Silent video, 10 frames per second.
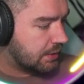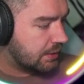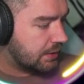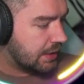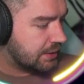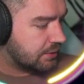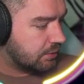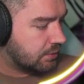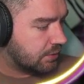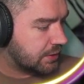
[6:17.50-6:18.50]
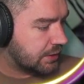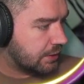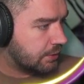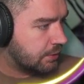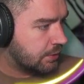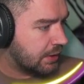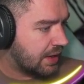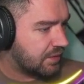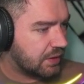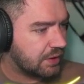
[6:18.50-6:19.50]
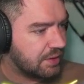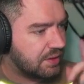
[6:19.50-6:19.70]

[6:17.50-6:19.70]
Let's also have a look at